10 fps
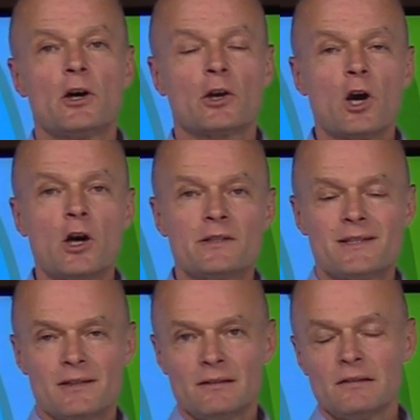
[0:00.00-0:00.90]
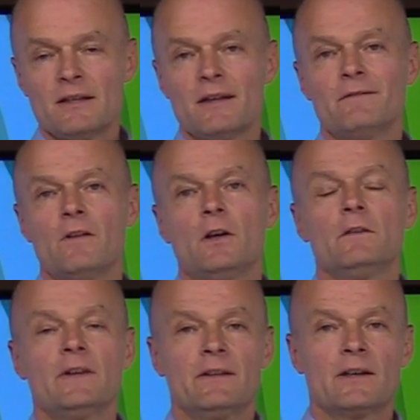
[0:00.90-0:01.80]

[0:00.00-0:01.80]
are constantly evolving.